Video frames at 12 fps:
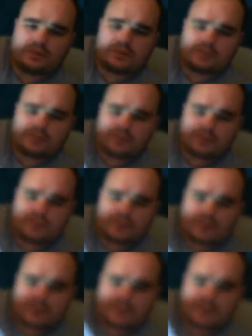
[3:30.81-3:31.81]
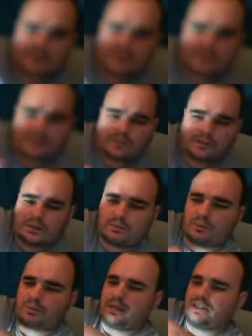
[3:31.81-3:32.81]
If I'm good, I can get that in.
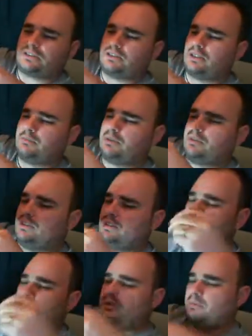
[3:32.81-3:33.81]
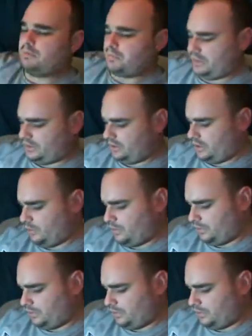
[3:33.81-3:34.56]
Probably actually let me bust it open.